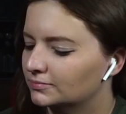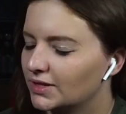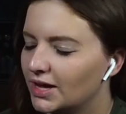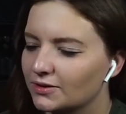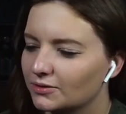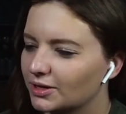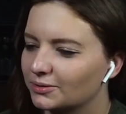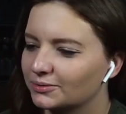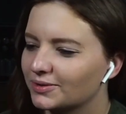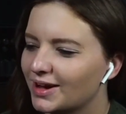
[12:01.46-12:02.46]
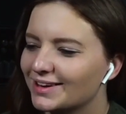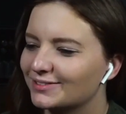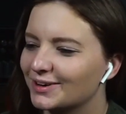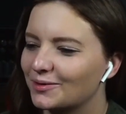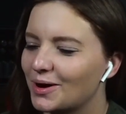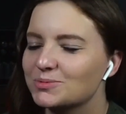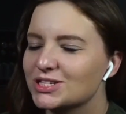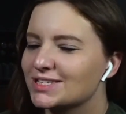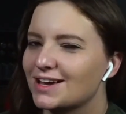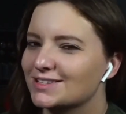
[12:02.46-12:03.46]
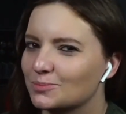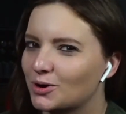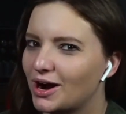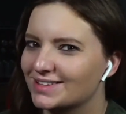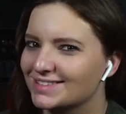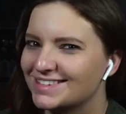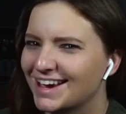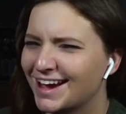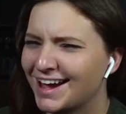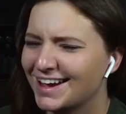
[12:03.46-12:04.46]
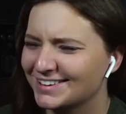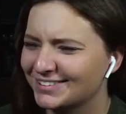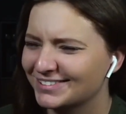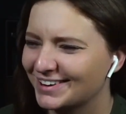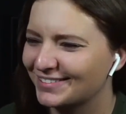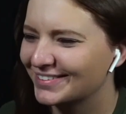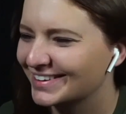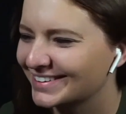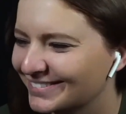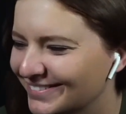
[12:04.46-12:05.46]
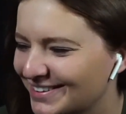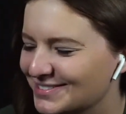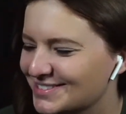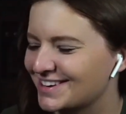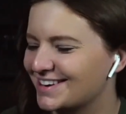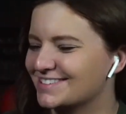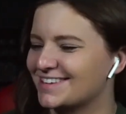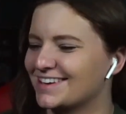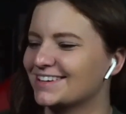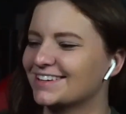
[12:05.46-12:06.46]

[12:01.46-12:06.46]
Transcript: I don't know. I'm just not surprised. I don't know what I was trying to say.